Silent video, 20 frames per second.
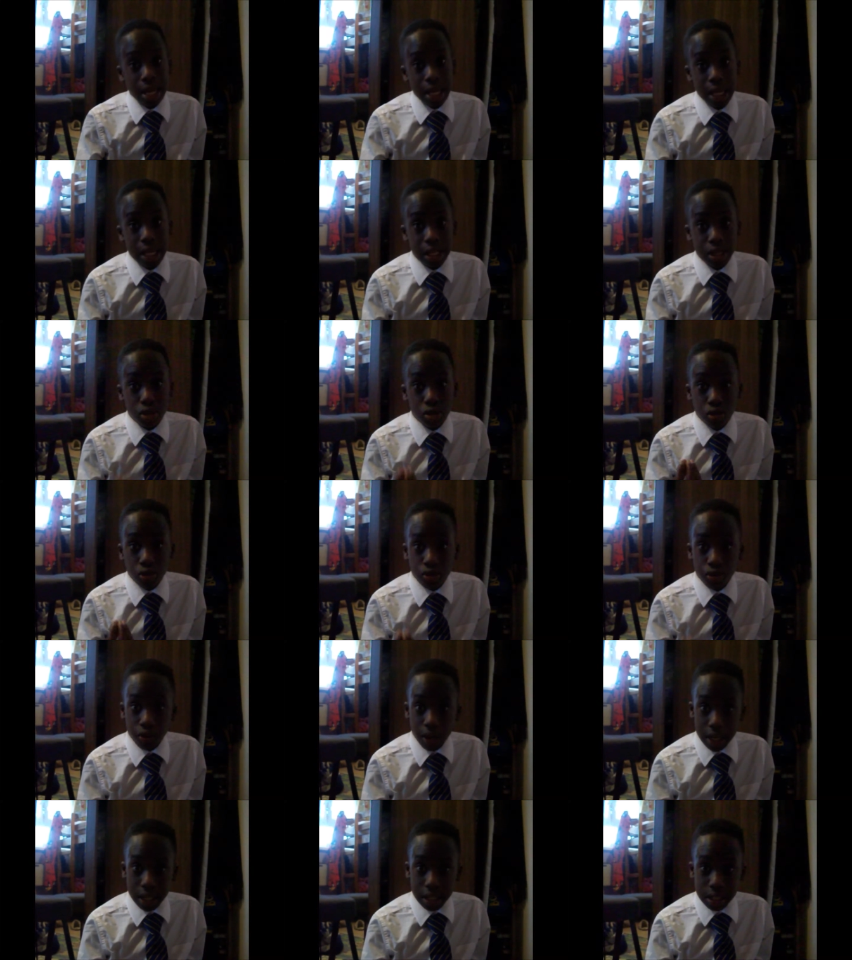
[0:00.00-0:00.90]
it's
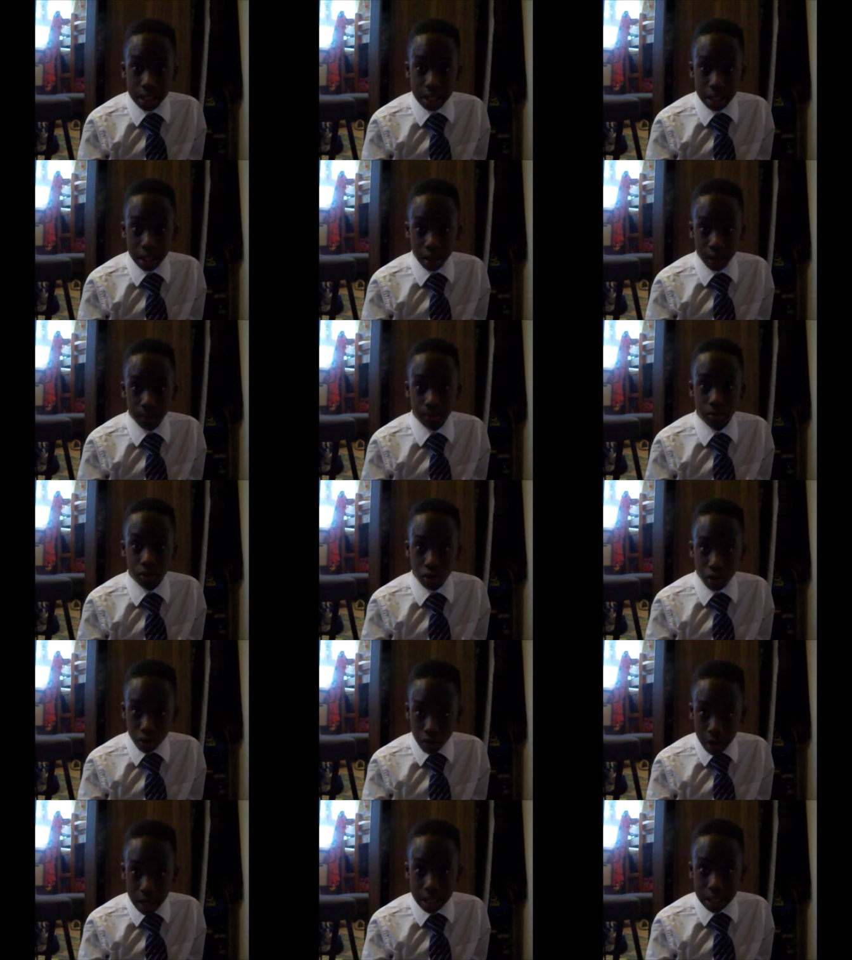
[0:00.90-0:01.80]
crazy.
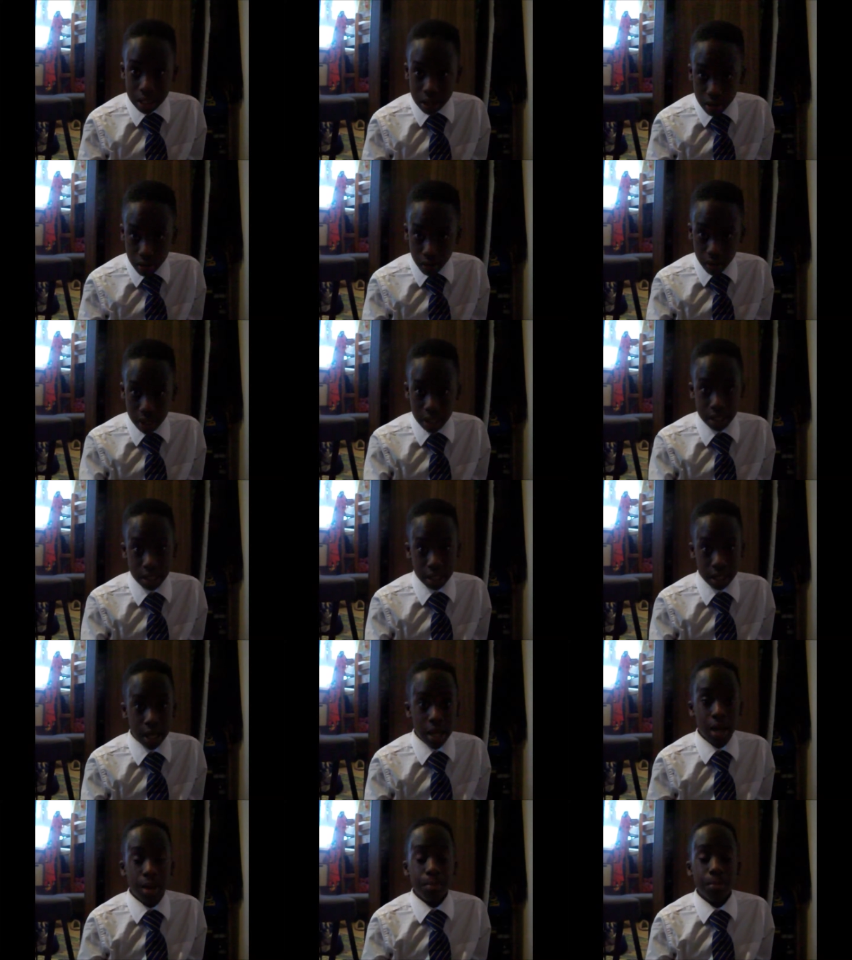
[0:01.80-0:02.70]
Crazy
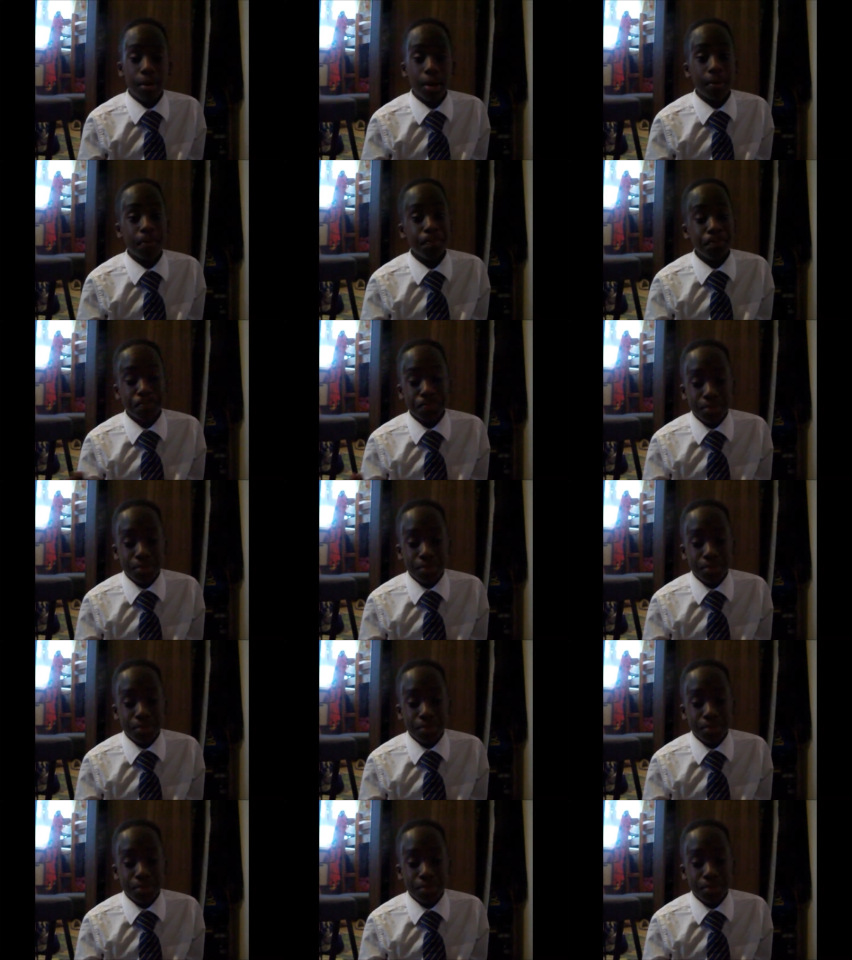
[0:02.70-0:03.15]
crazy. But